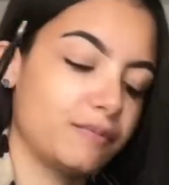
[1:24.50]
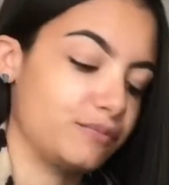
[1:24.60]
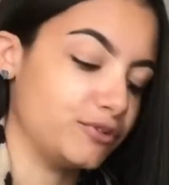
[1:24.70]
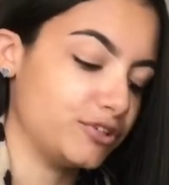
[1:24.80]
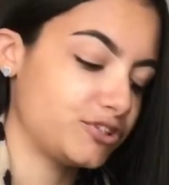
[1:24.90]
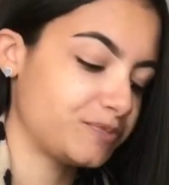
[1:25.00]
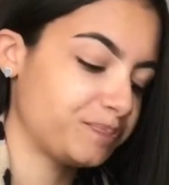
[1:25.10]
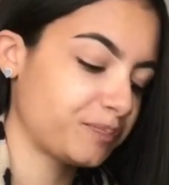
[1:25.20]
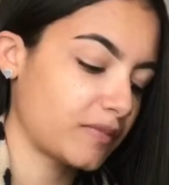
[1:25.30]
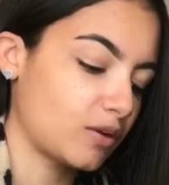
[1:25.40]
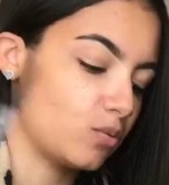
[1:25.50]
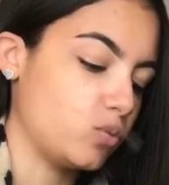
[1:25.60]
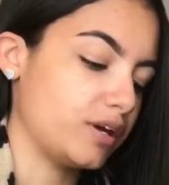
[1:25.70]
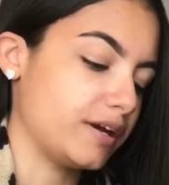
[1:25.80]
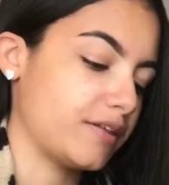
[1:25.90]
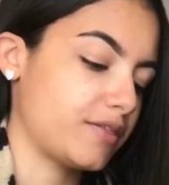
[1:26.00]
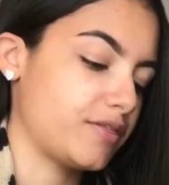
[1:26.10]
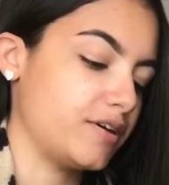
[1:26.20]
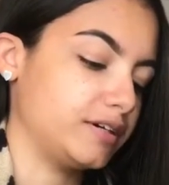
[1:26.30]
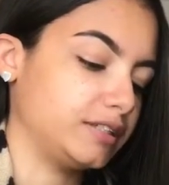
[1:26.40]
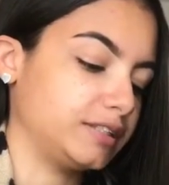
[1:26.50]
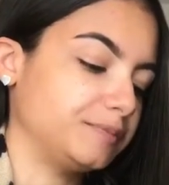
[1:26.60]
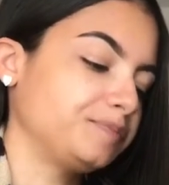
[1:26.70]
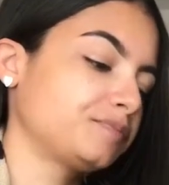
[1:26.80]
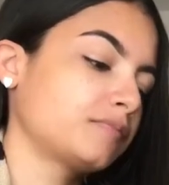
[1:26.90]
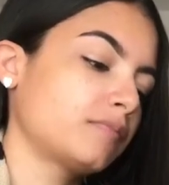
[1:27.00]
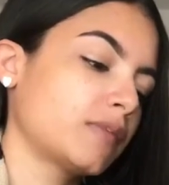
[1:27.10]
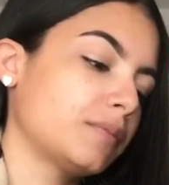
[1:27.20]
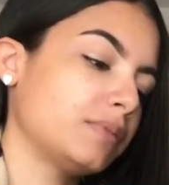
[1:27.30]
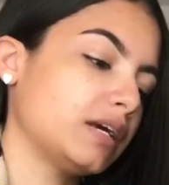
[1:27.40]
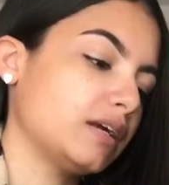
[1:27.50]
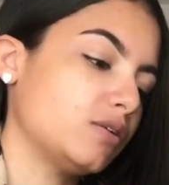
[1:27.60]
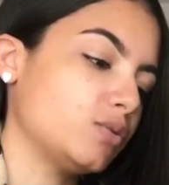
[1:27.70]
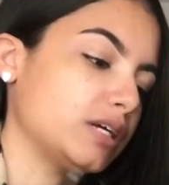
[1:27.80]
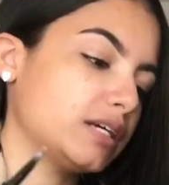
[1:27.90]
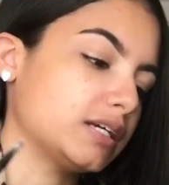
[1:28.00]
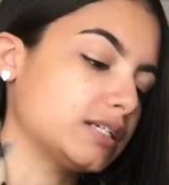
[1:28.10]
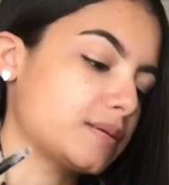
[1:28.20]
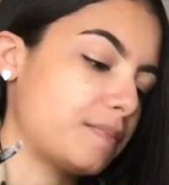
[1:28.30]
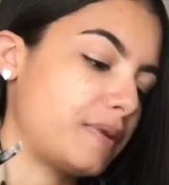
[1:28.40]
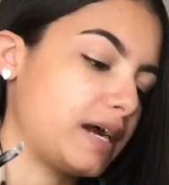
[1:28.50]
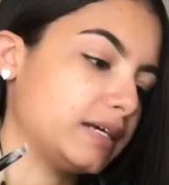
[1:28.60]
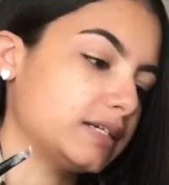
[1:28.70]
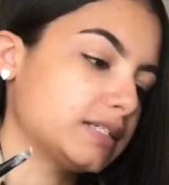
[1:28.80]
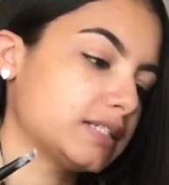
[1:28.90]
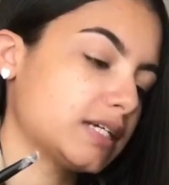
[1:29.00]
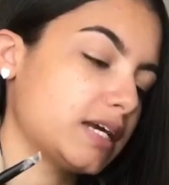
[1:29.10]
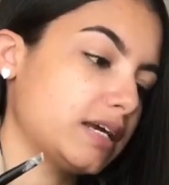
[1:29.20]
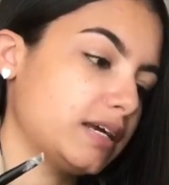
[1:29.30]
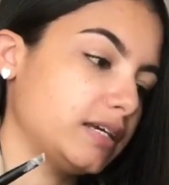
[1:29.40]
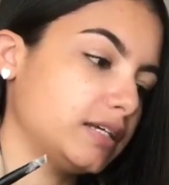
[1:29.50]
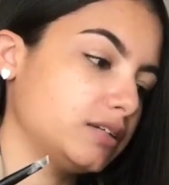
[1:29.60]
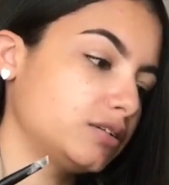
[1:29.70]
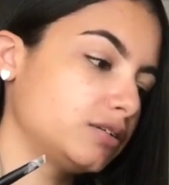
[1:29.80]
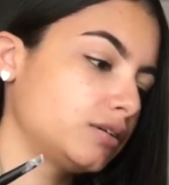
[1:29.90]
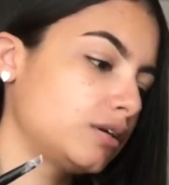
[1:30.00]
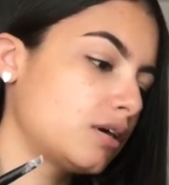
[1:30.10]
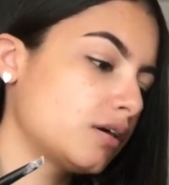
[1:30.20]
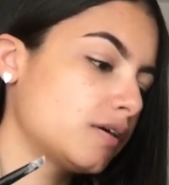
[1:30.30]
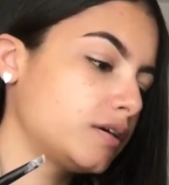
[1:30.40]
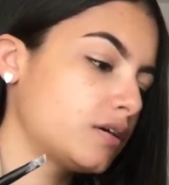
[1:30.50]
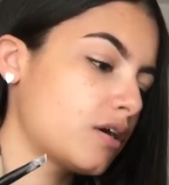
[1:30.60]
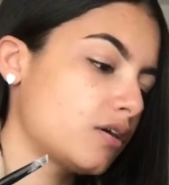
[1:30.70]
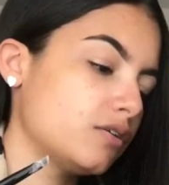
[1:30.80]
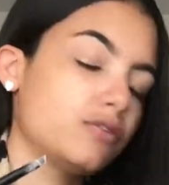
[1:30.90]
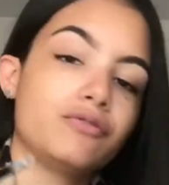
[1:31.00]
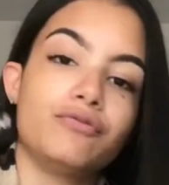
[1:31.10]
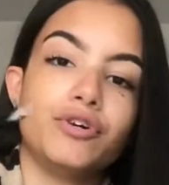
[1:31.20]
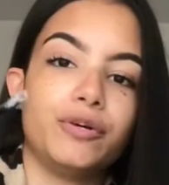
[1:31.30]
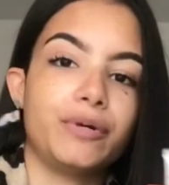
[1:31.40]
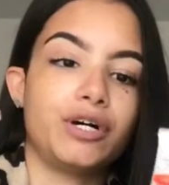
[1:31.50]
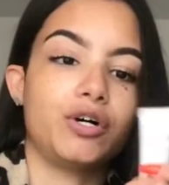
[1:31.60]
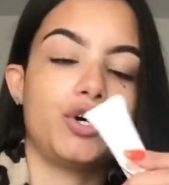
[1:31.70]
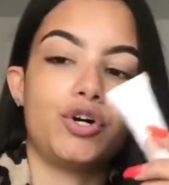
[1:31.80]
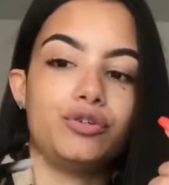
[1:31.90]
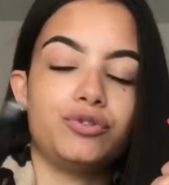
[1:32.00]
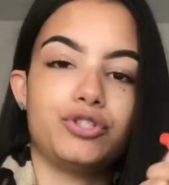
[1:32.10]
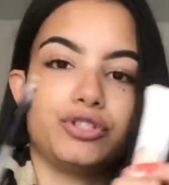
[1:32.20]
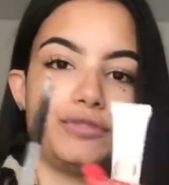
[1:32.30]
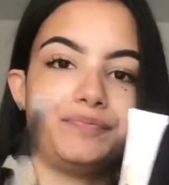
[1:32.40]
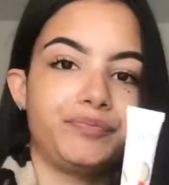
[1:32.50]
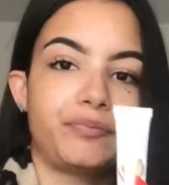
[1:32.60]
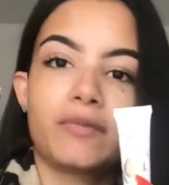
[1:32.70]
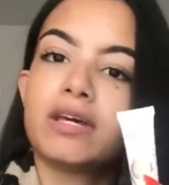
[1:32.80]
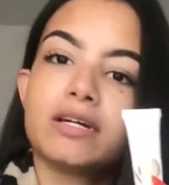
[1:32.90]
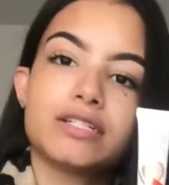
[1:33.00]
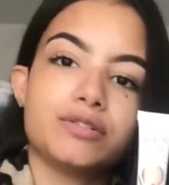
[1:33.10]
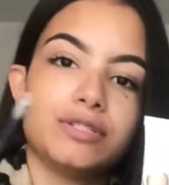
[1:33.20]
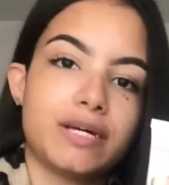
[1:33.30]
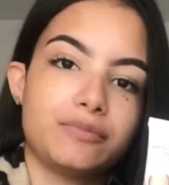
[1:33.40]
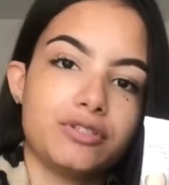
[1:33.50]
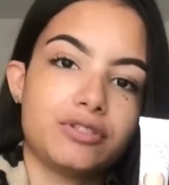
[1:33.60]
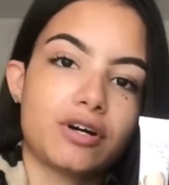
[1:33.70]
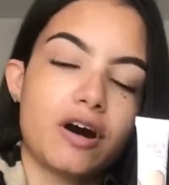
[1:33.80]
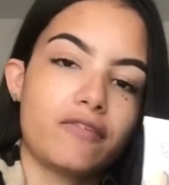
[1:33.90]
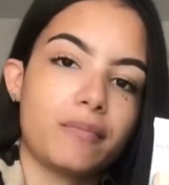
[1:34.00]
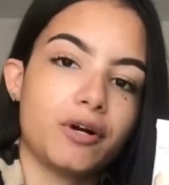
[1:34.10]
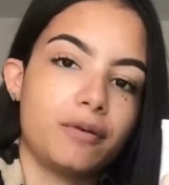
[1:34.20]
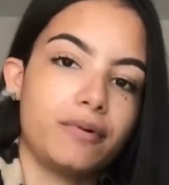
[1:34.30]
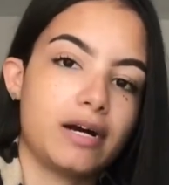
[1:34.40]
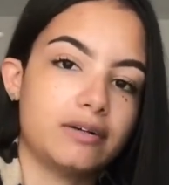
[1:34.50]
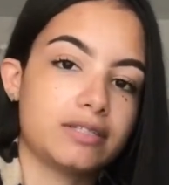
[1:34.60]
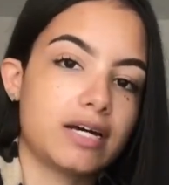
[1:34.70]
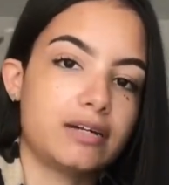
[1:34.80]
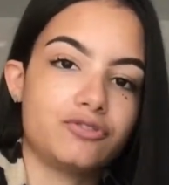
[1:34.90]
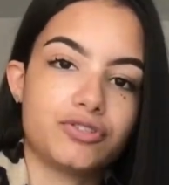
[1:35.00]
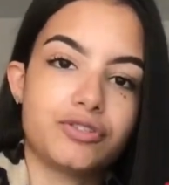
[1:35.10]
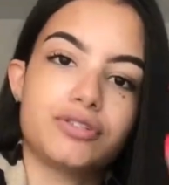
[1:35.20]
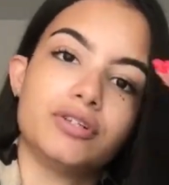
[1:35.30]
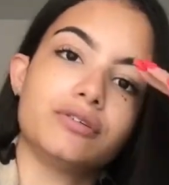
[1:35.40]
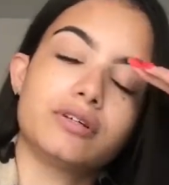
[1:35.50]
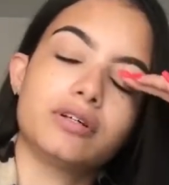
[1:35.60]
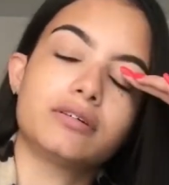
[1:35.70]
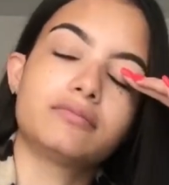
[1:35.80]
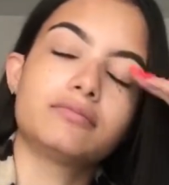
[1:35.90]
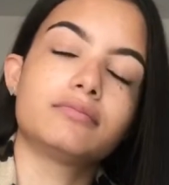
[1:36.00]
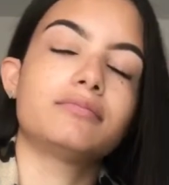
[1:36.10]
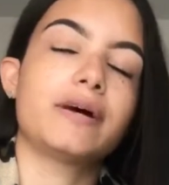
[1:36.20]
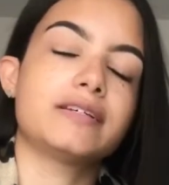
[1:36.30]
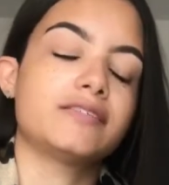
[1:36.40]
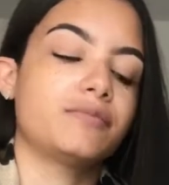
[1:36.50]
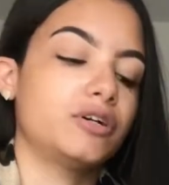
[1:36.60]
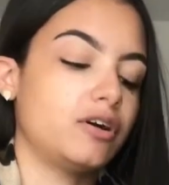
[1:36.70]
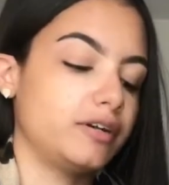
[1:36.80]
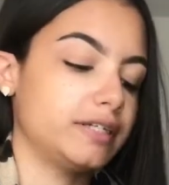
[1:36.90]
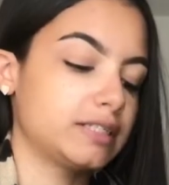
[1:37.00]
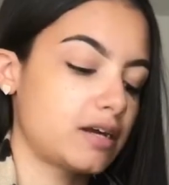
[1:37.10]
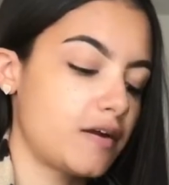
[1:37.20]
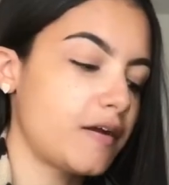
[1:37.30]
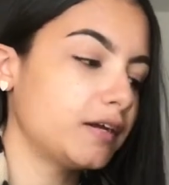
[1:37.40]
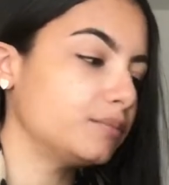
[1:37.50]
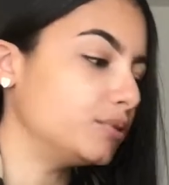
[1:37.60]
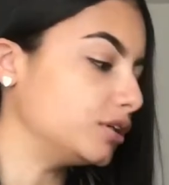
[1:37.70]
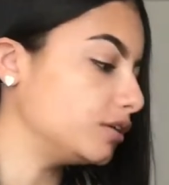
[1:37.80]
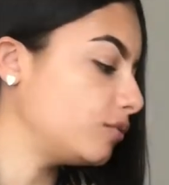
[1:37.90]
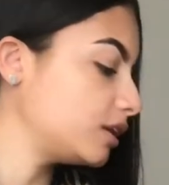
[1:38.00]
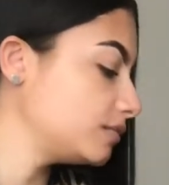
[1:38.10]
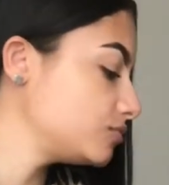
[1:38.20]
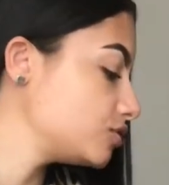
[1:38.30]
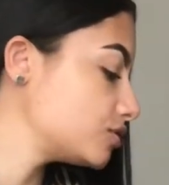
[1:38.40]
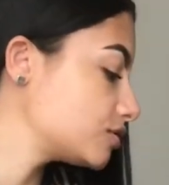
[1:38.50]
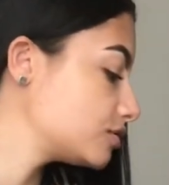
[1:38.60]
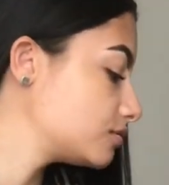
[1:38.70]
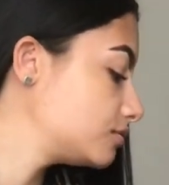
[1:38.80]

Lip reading: brush with the PLouise base in Rumour 02. So use them two to carve out my eyebrows and just do the base of my eyelids. But when I'm just